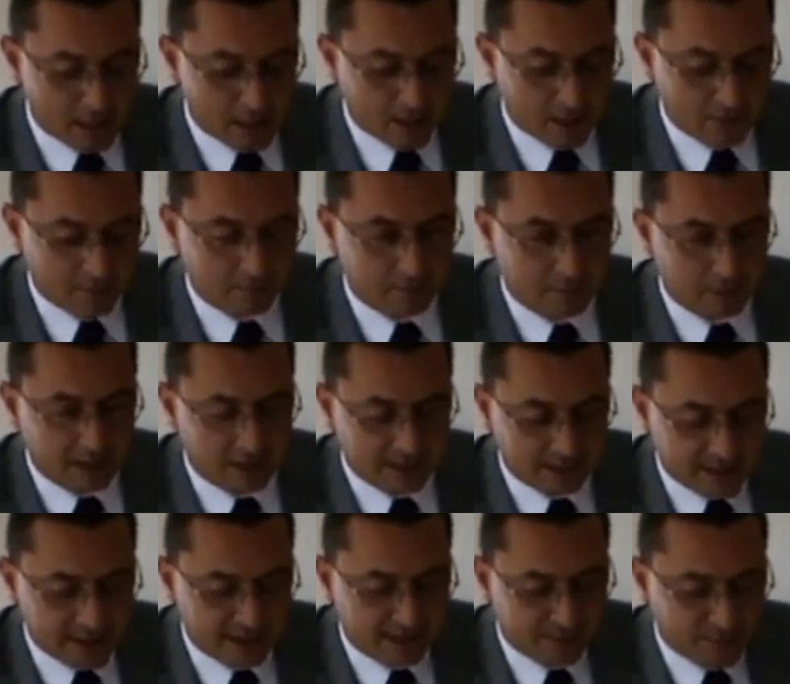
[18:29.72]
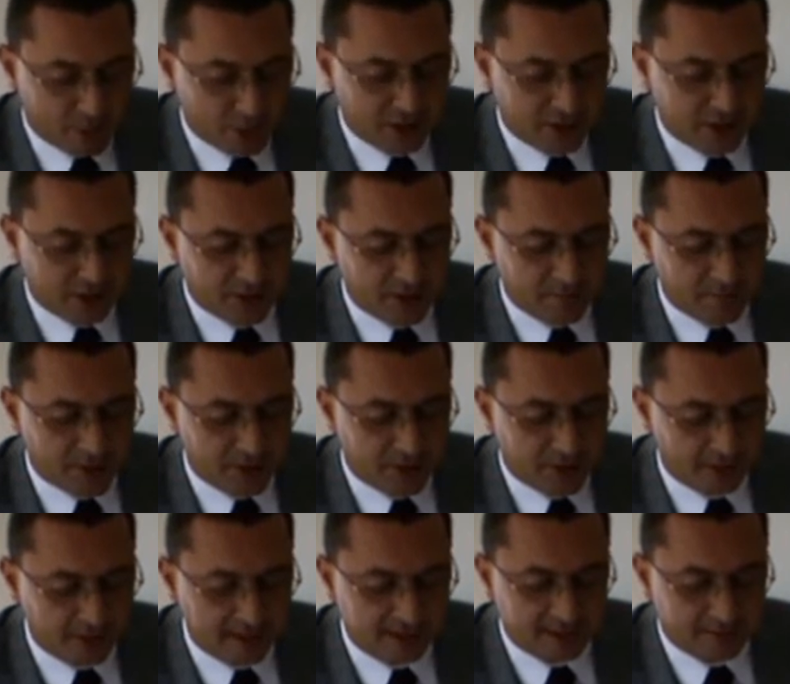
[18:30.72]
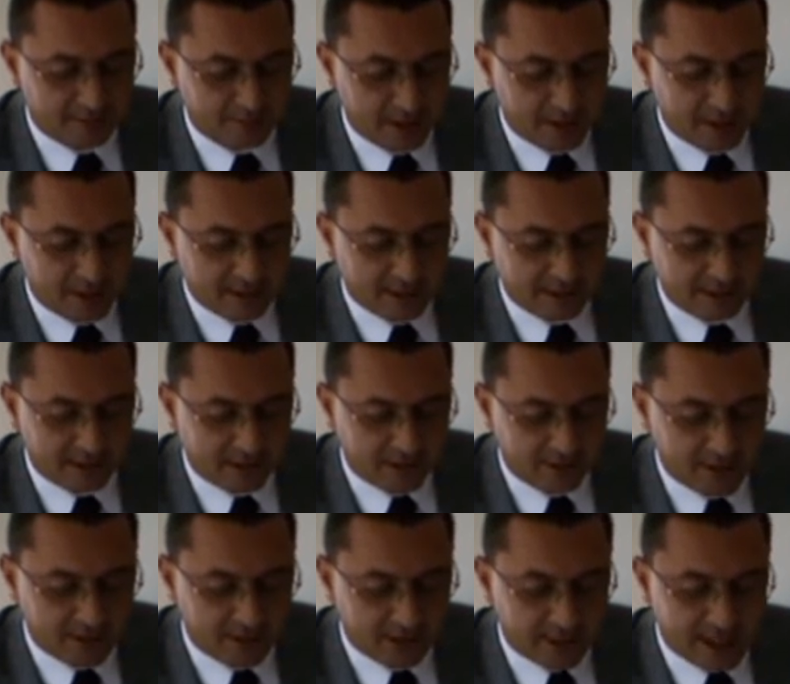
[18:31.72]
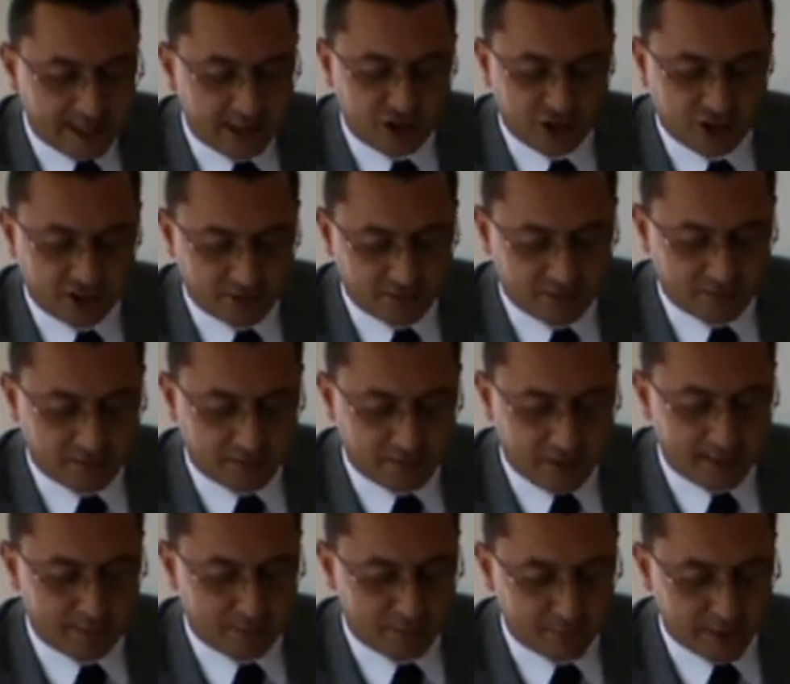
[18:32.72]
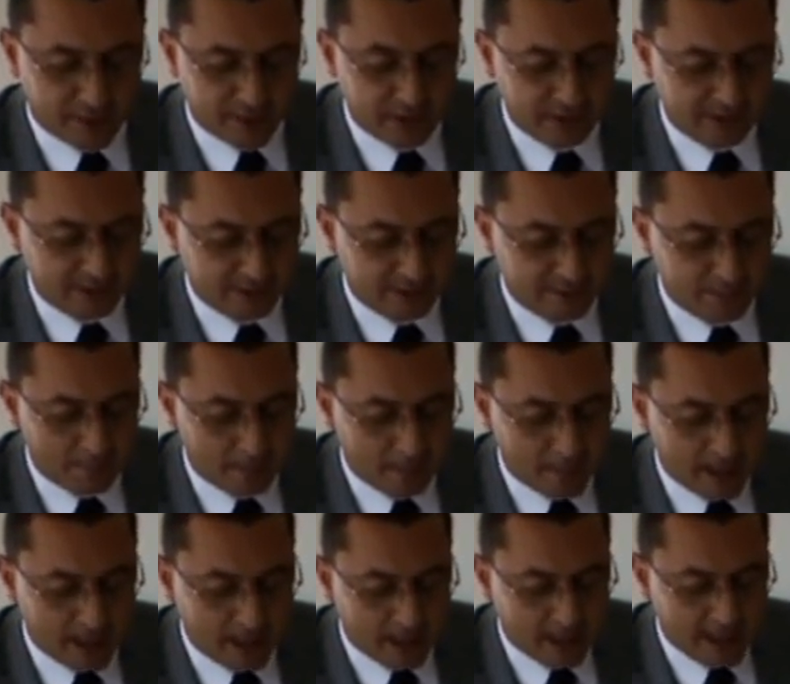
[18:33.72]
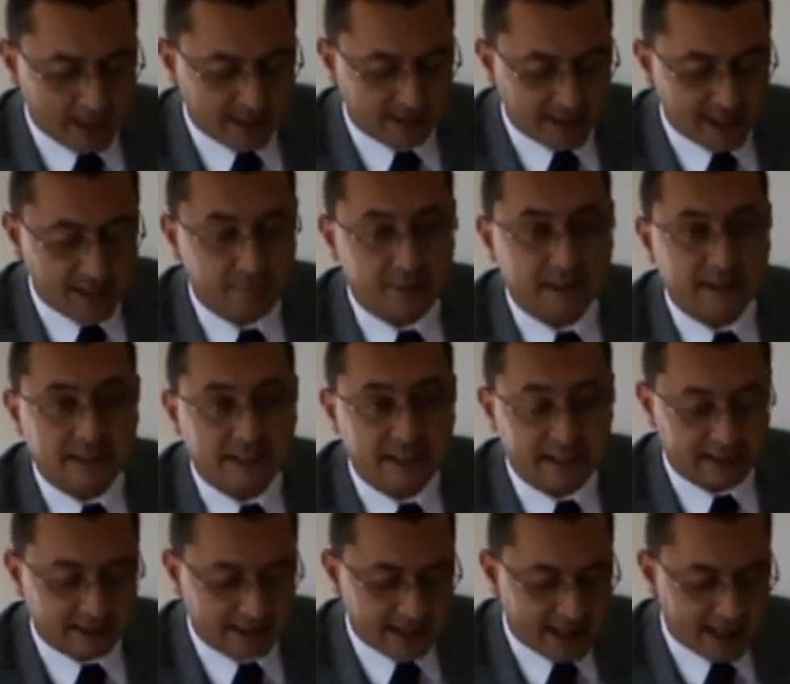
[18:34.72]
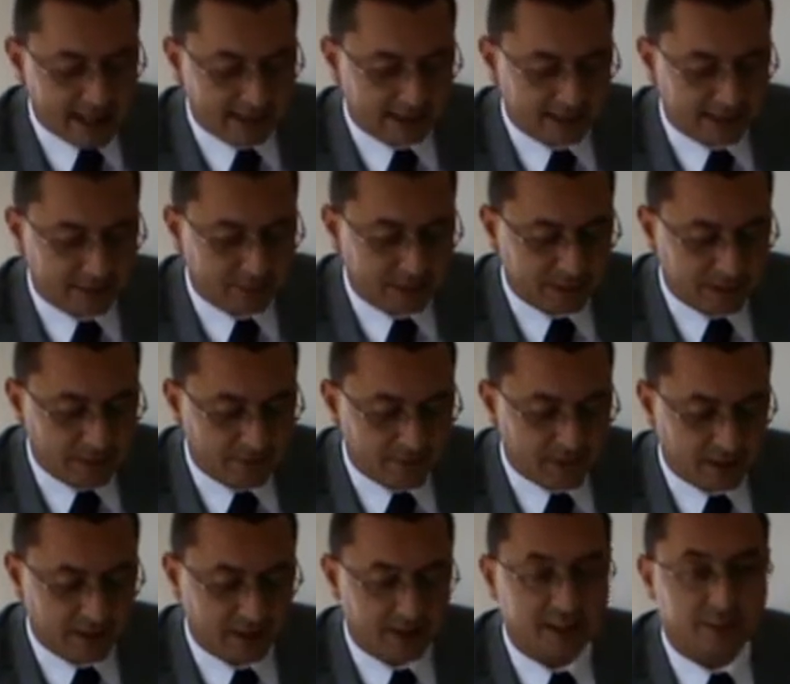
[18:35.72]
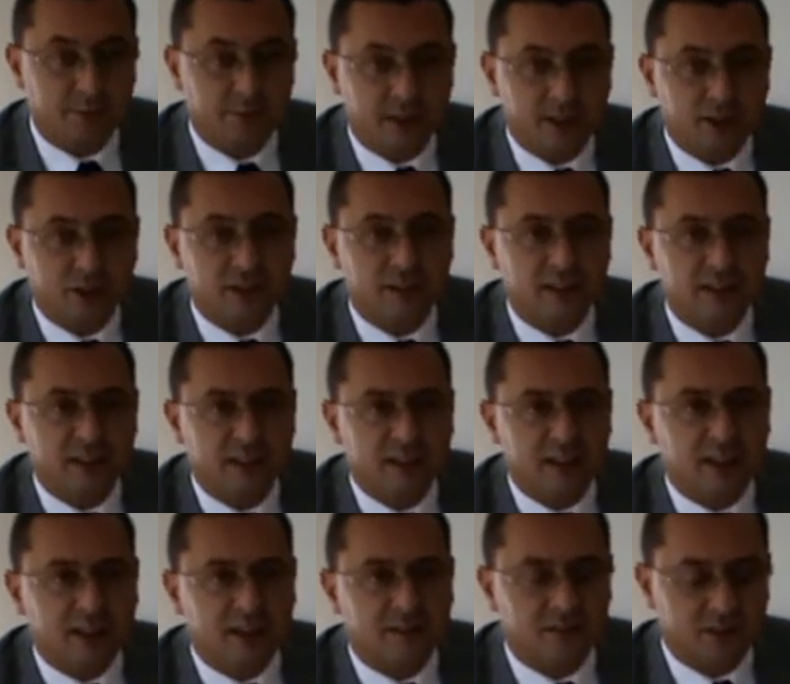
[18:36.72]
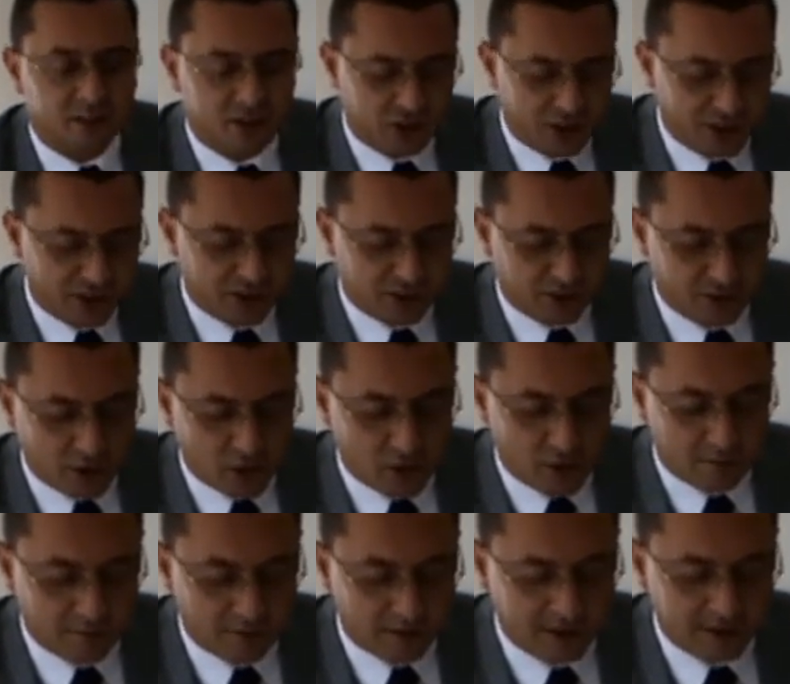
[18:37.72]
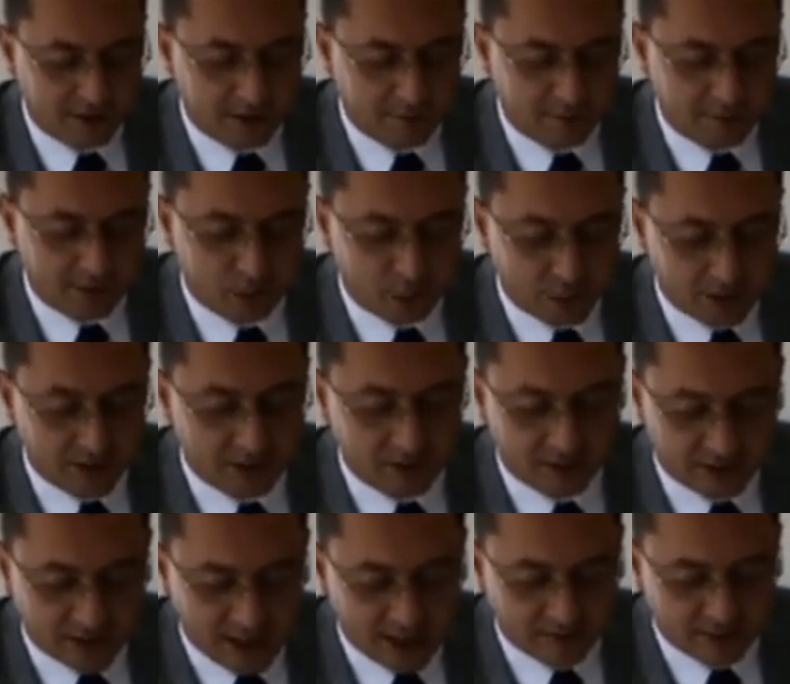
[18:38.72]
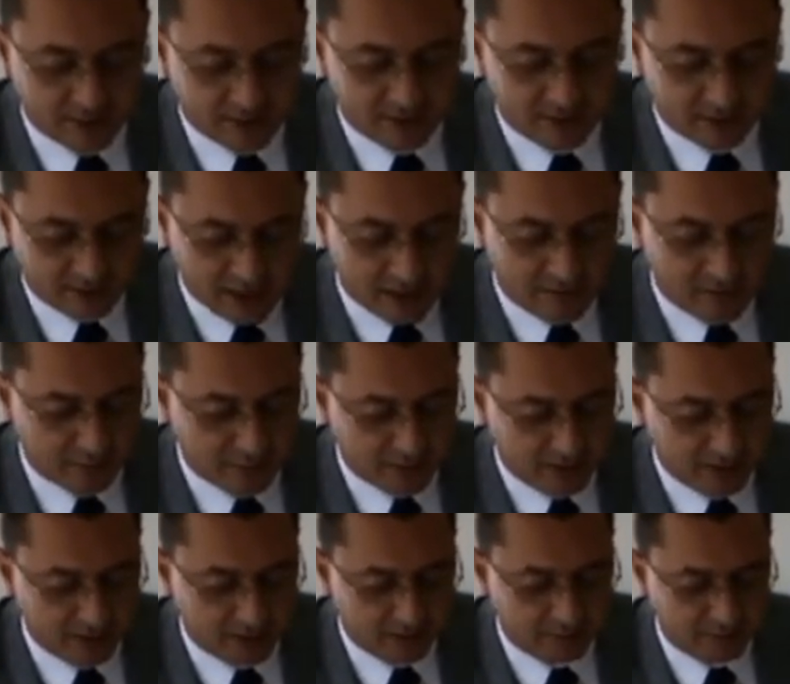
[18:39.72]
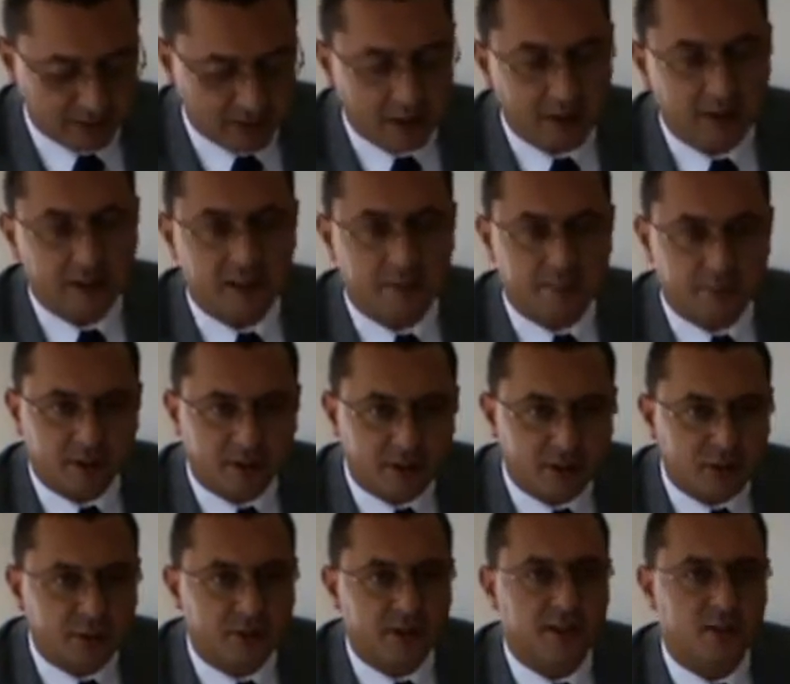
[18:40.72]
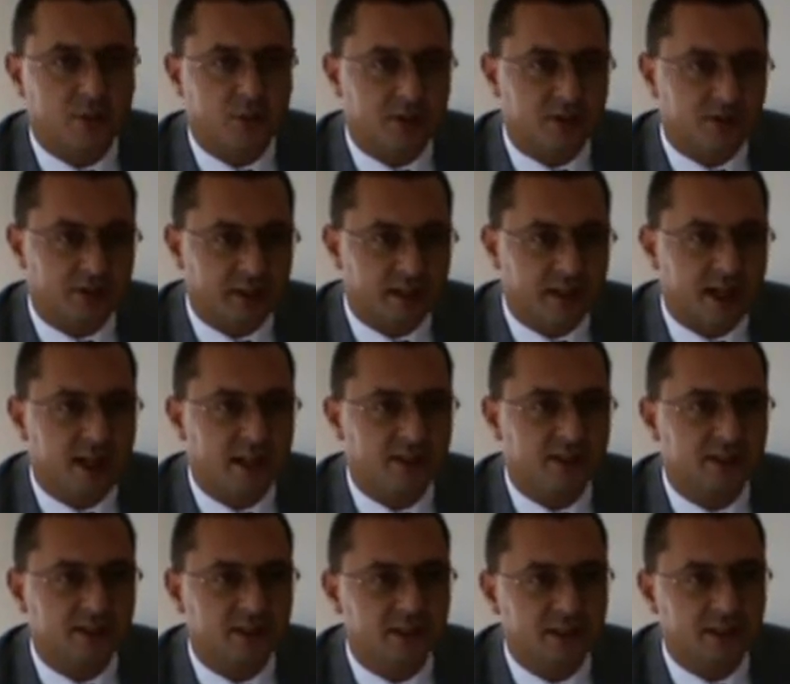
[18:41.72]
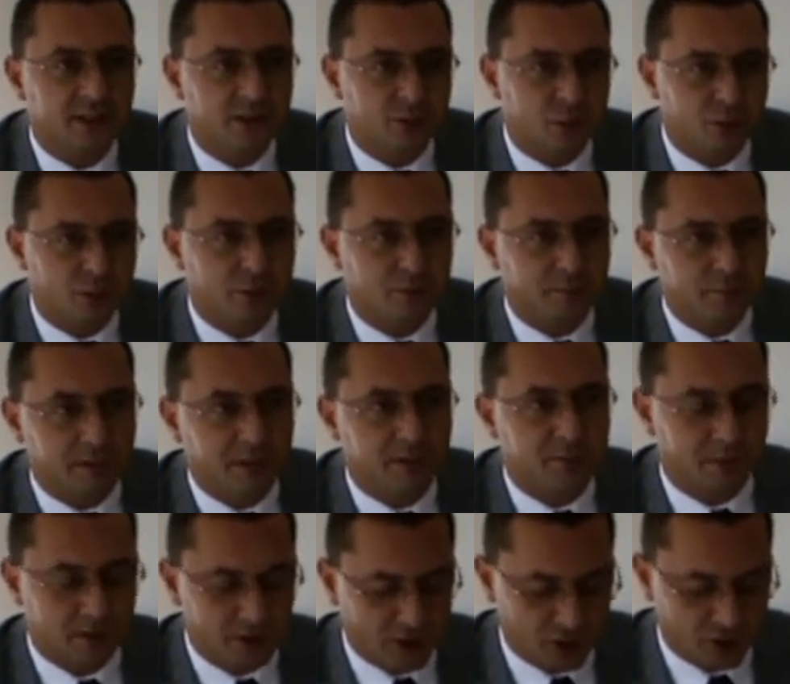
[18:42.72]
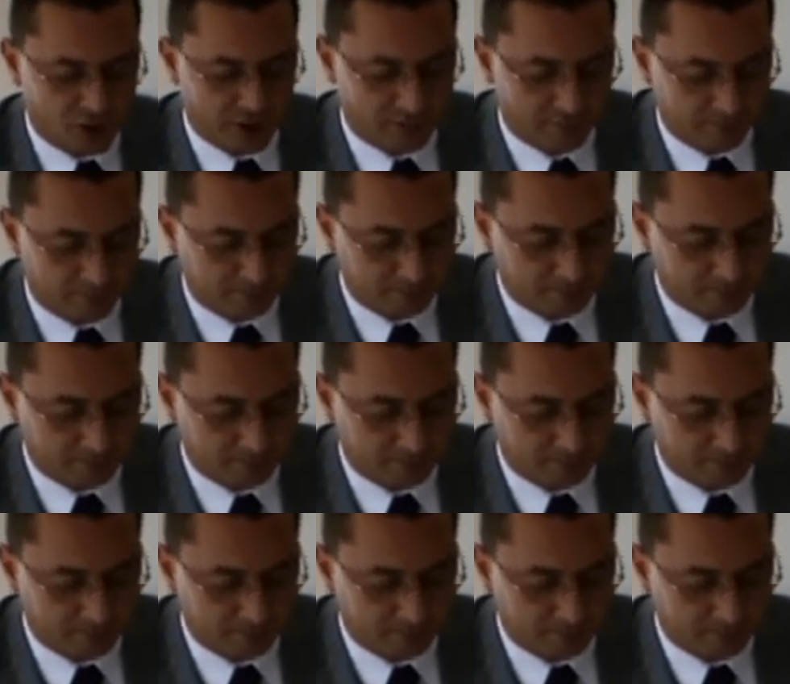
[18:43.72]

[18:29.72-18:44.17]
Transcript: Uh, in a sense, monetary imperialism is in the very nature of paper monies and can be seen as a specific expression of the general conflict between rival governments, in particular with regards to money production.